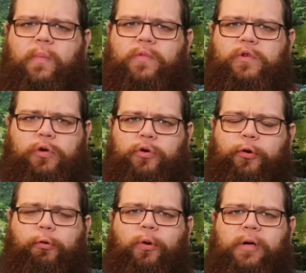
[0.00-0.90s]

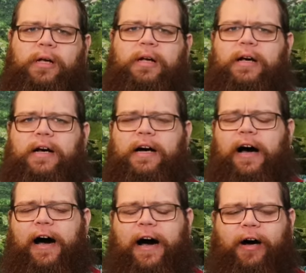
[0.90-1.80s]
true.
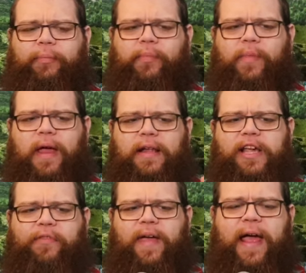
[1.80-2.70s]
It
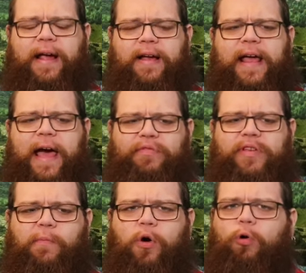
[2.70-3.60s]
definitely could have
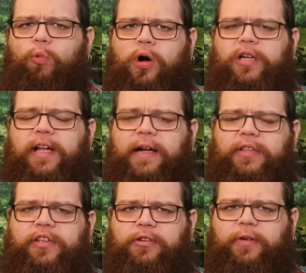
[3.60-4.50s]
some more work
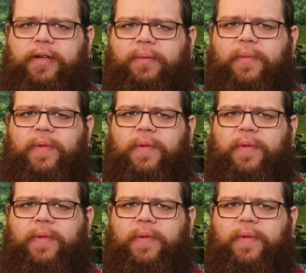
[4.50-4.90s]
done to it.